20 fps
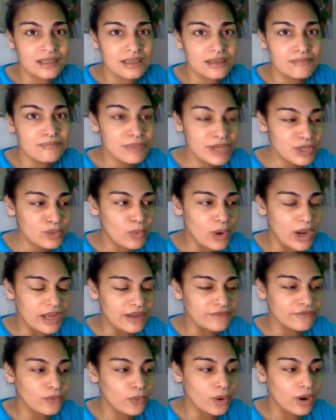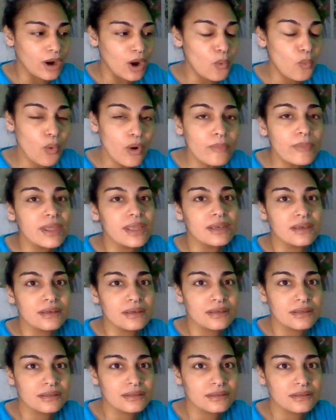midwife for a woman.
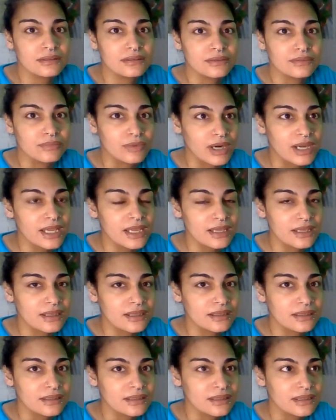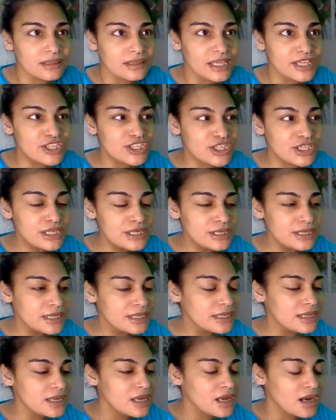right? Like,
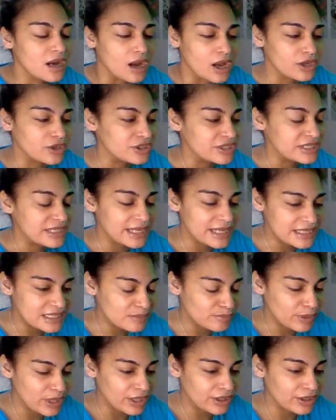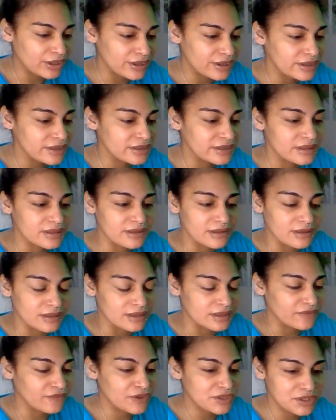she understands it better,
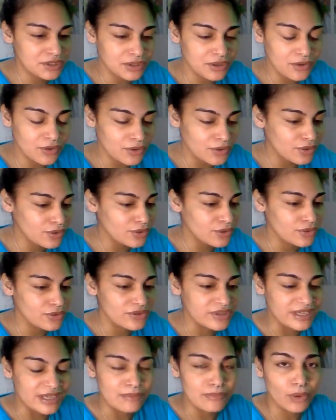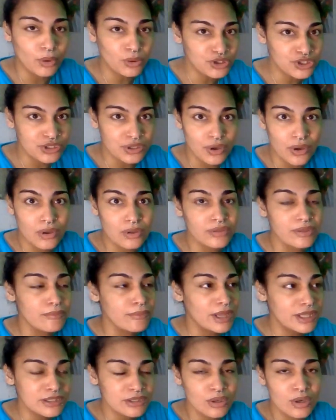the physical, the emotional, the
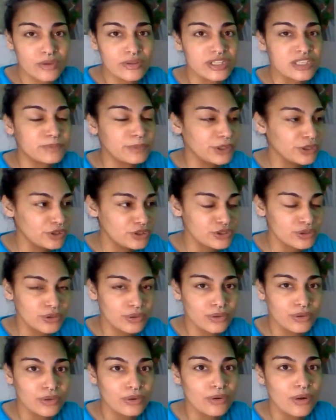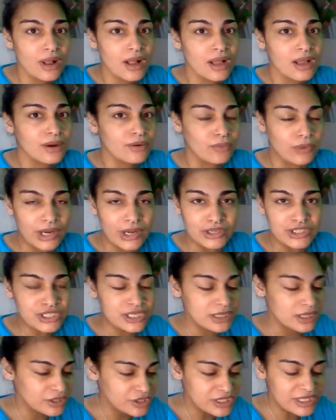mental, the spiritual, right?
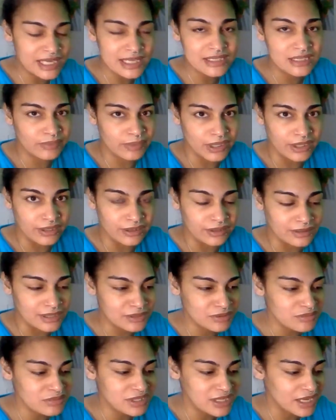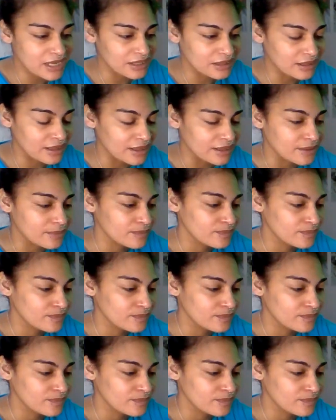She understands it better. That's what I'm saying. Like,